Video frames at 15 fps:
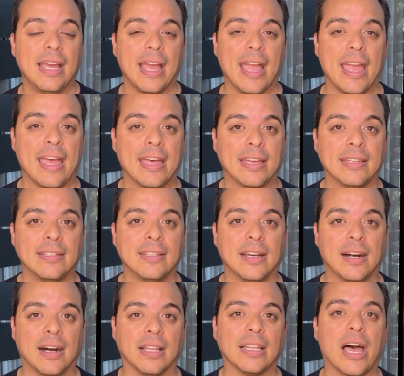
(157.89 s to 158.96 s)
and
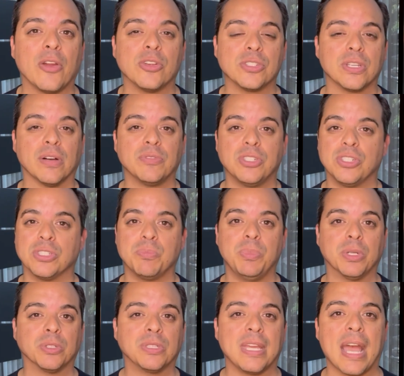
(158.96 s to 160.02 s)
allow yourself to just
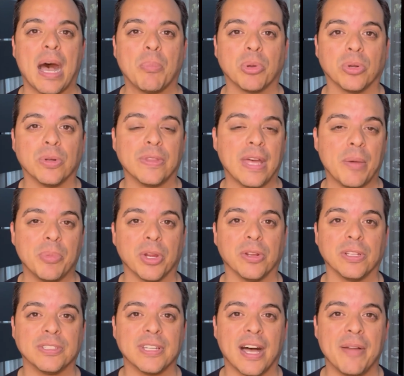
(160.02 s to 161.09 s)
build capital in that period
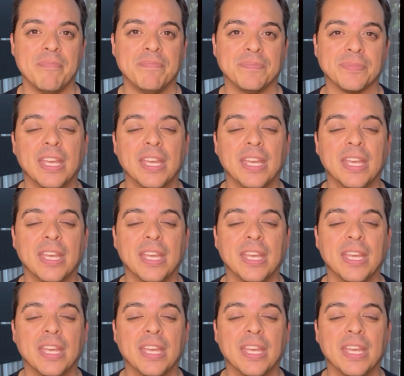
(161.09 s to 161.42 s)
of time.